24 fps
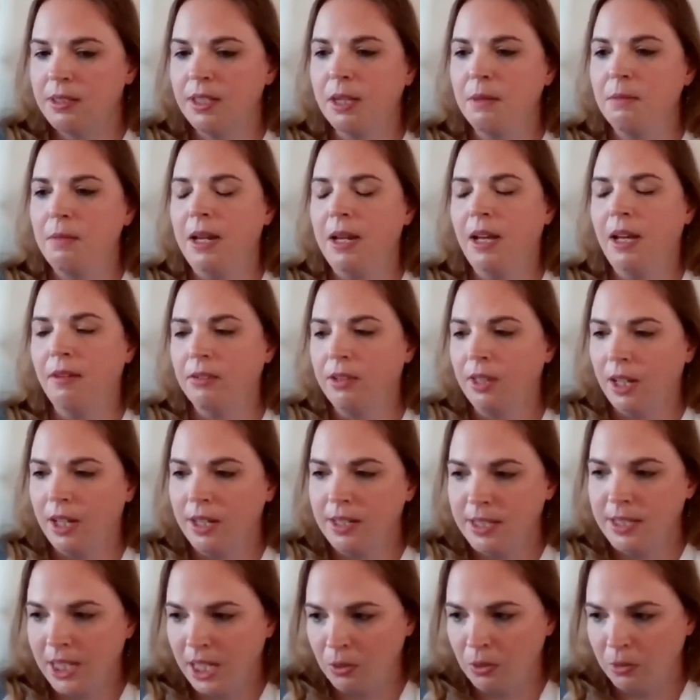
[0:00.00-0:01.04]
They may have
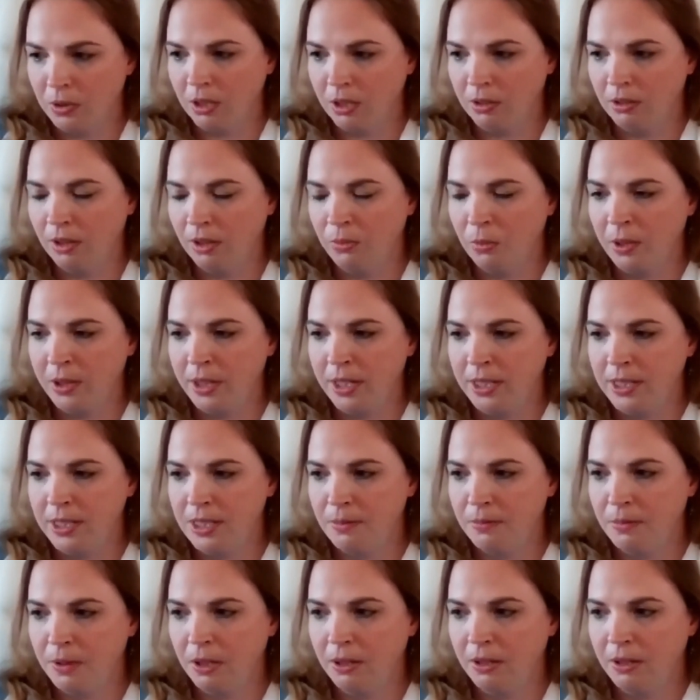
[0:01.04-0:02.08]
contact with a loved one in
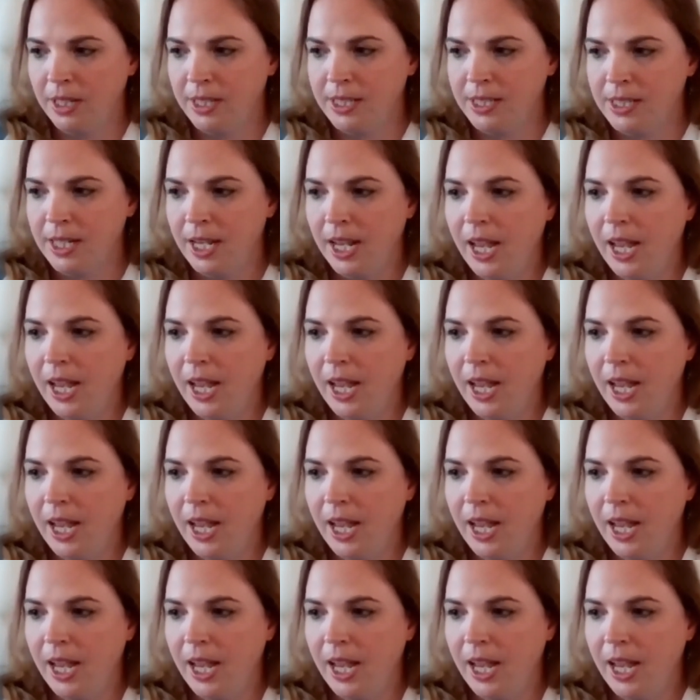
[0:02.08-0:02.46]
spirit,